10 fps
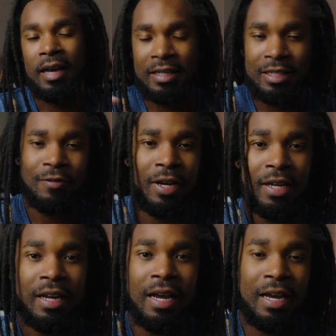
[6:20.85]
As I
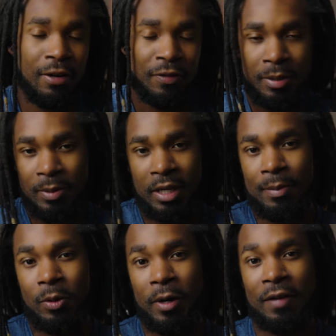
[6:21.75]
read, I obviously
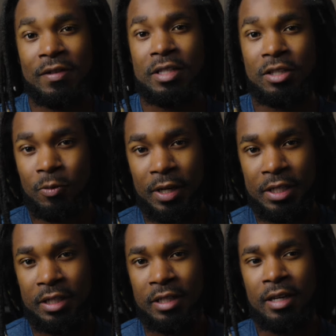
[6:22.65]
became aware of the
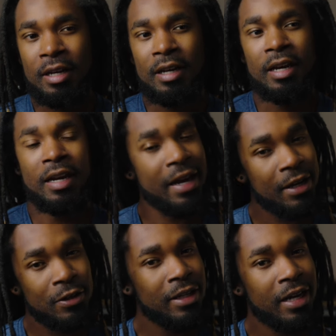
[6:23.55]
situation. And I
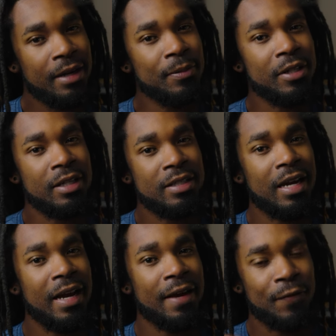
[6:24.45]
ain't gonna lie, because
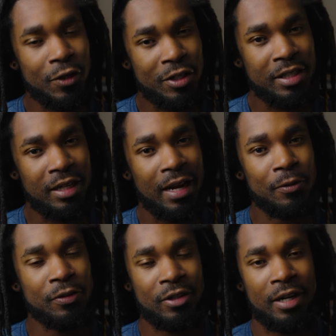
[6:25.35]
at first I
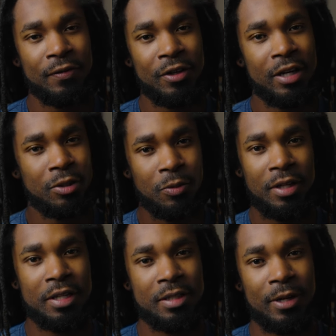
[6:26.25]
was trying to figure out two things